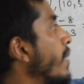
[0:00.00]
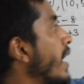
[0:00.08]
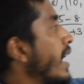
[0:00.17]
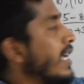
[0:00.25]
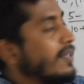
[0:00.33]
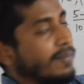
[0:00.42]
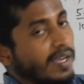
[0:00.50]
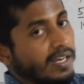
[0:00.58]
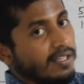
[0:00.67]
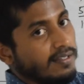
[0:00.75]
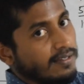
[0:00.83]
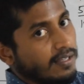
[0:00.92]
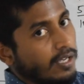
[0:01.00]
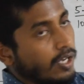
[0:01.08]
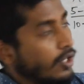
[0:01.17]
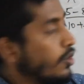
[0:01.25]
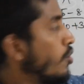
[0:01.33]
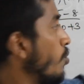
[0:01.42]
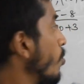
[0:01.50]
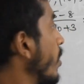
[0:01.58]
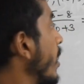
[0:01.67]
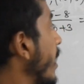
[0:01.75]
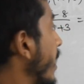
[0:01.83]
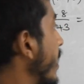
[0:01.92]
by x minus
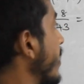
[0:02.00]
2. Let